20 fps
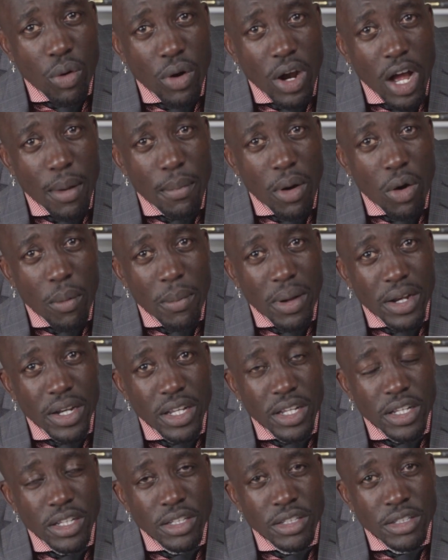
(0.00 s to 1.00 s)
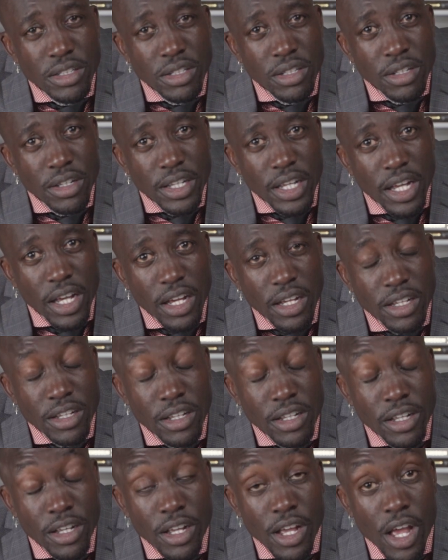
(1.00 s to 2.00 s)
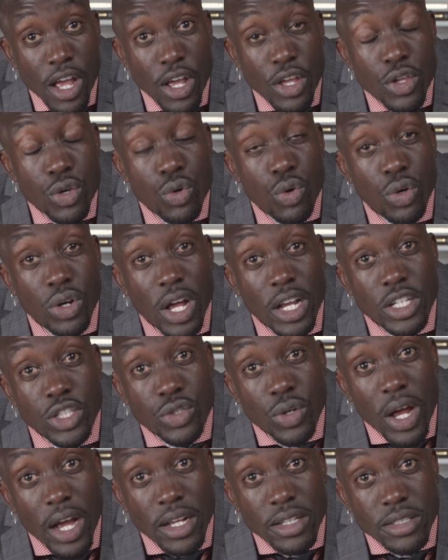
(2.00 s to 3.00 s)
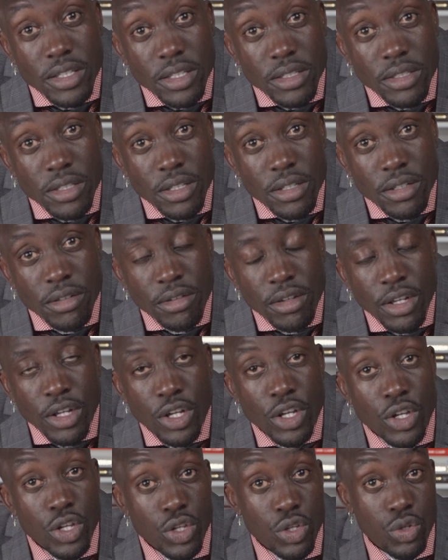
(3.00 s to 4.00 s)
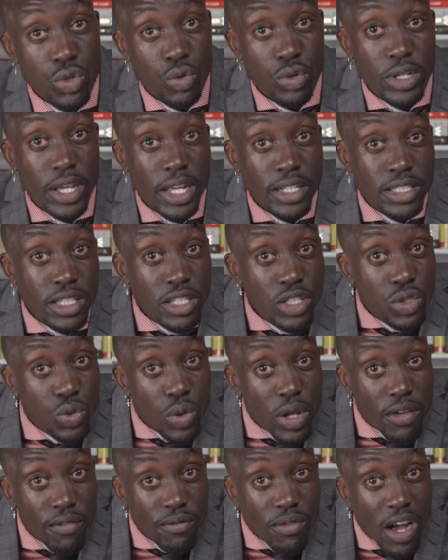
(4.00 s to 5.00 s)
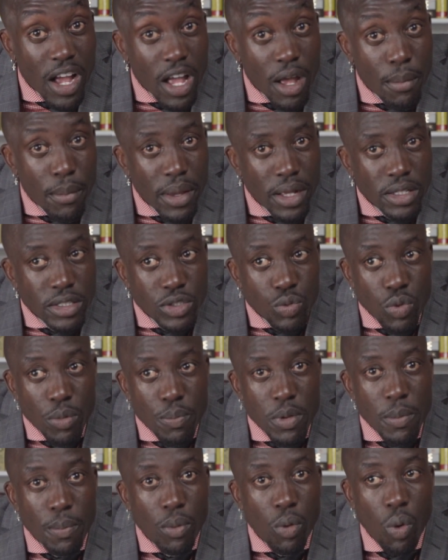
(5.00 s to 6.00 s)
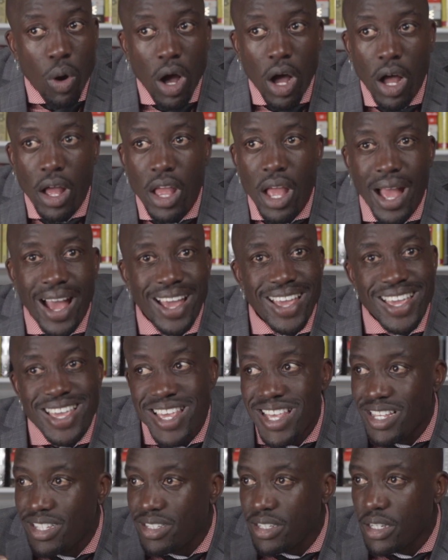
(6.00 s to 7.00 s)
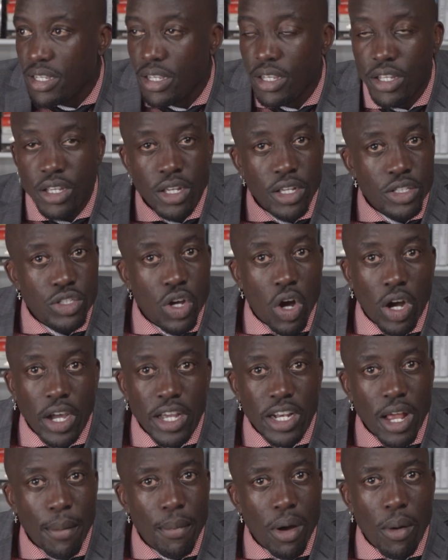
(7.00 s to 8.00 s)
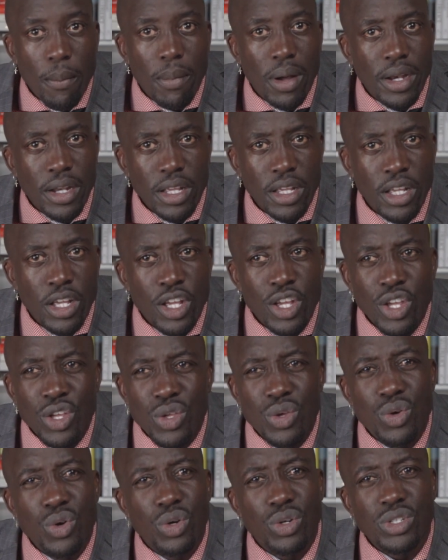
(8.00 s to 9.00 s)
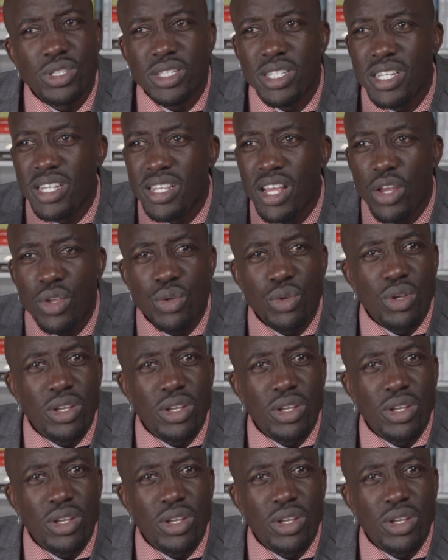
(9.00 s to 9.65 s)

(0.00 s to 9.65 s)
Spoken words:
about money, yeah, you're gonna attract it. You get into environments where people are easy talking about money, you're gonna see that